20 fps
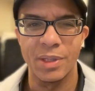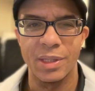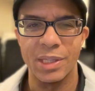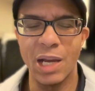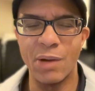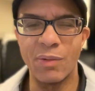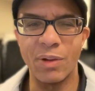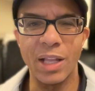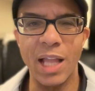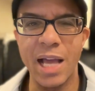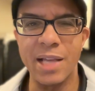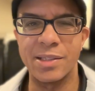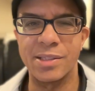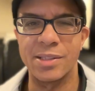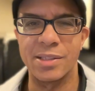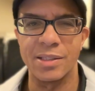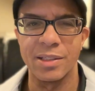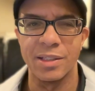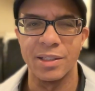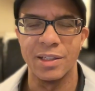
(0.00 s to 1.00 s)

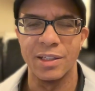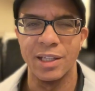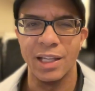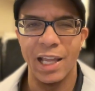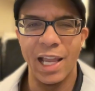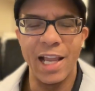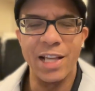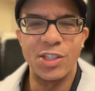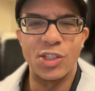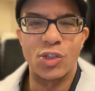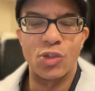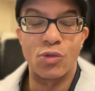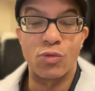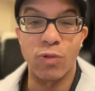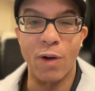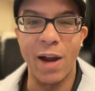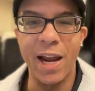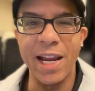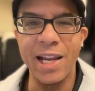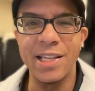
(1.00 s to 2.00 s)
nevertheless, it's
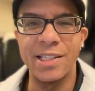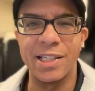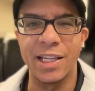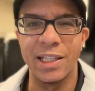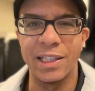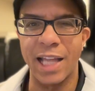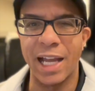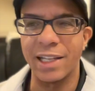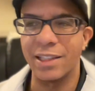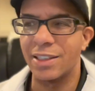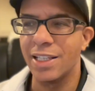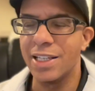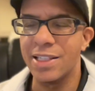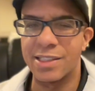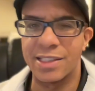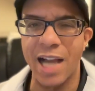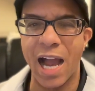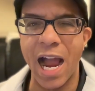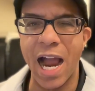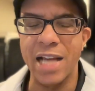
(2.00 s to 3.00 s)
crazy. Like these
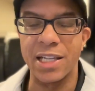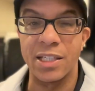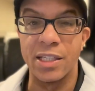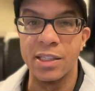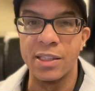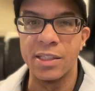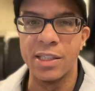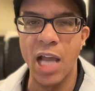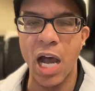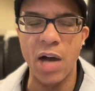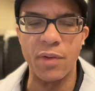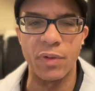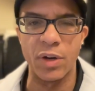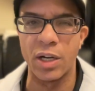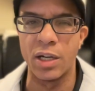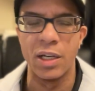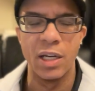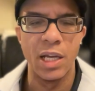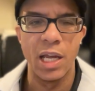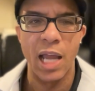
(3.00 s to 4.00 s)
guys
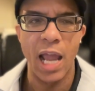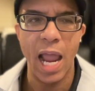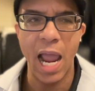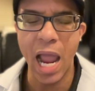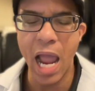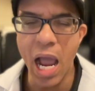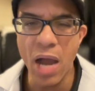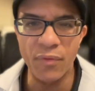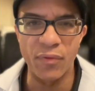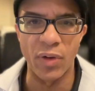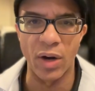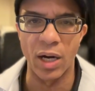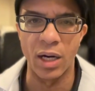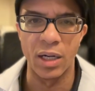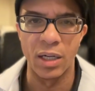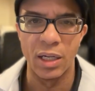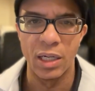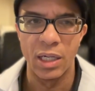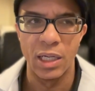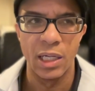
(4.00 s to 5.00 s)
never
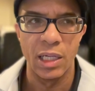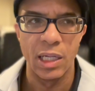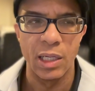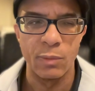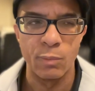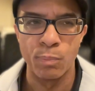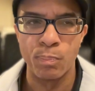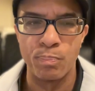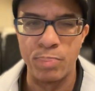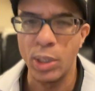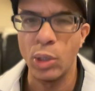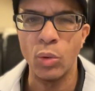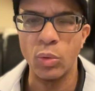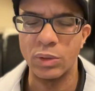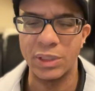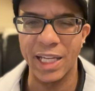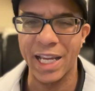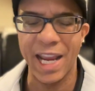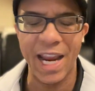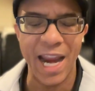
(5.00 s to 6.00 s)
ever
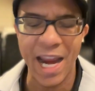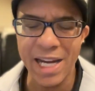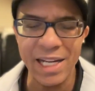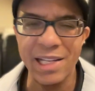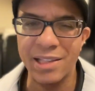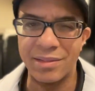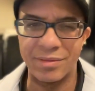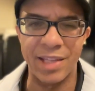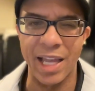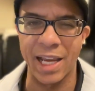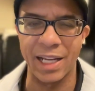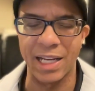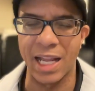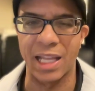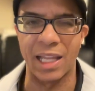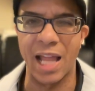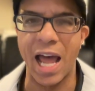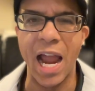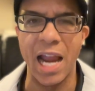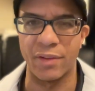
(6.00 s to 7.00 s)
built anything in their
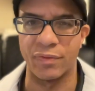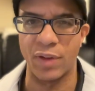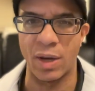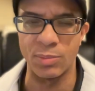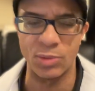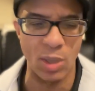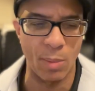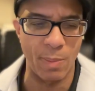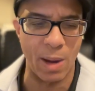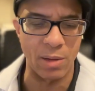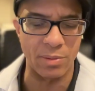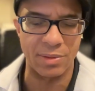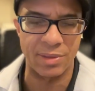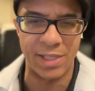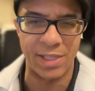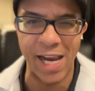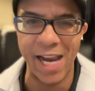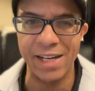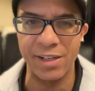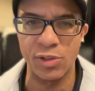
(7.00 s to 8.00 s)
life. I'm talking about
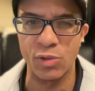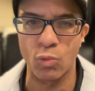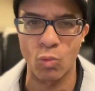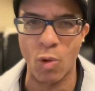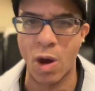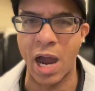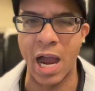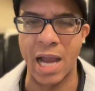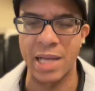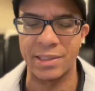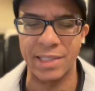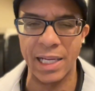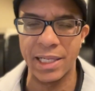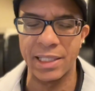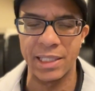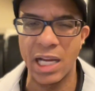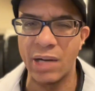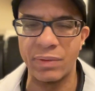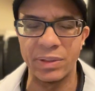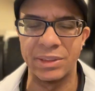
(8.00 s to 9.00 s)
tech wise. They
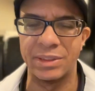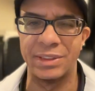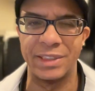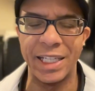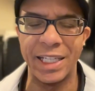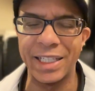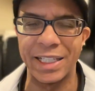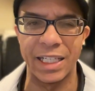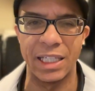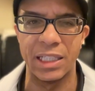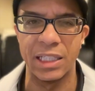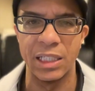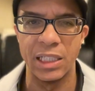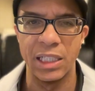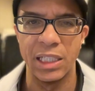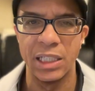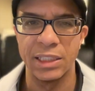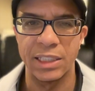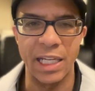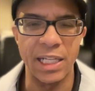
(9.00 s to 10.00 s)
never did it.
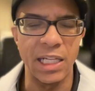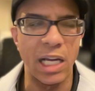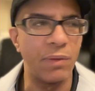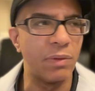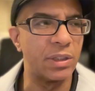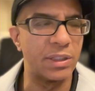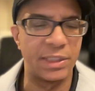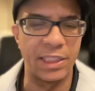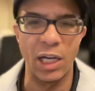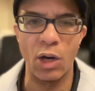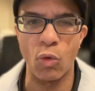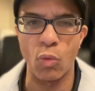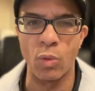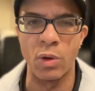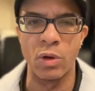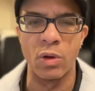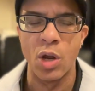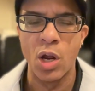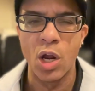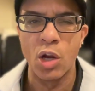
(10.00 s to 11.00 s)
They never dealt
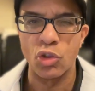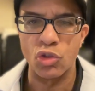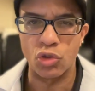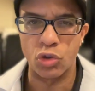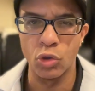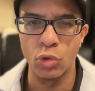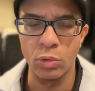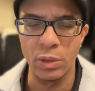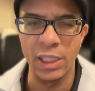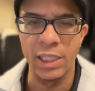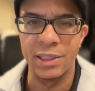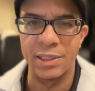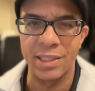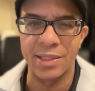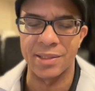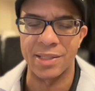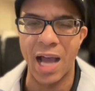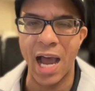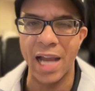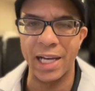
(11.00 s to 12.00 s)
with truly
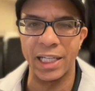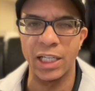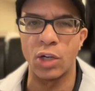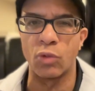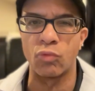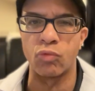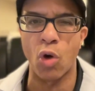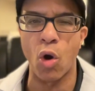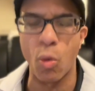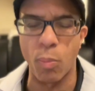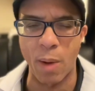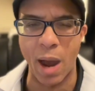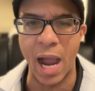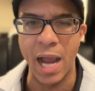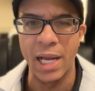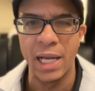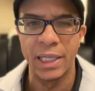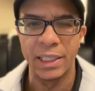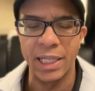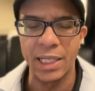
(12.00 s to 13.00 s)
designing a robot.
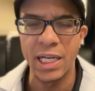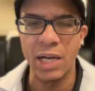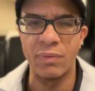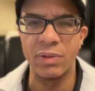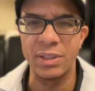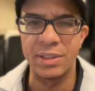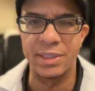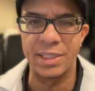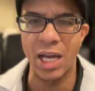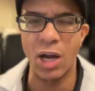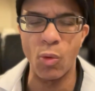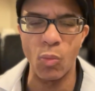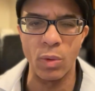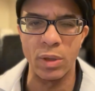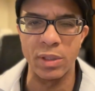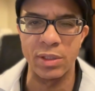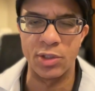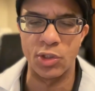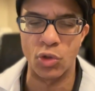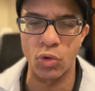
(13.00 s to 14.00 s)
They never dealt
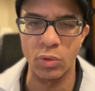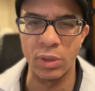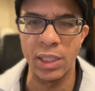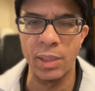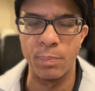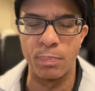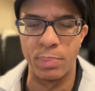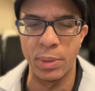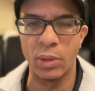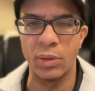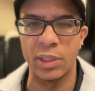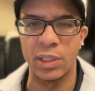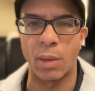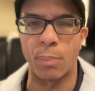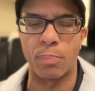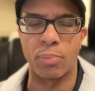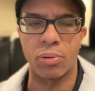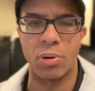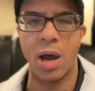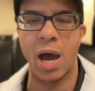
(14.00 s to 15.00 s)
with truly building a
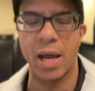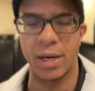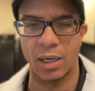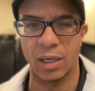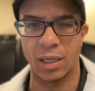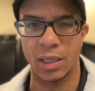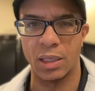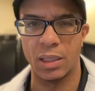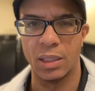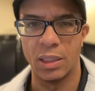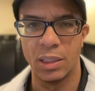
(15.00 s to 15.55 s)
product.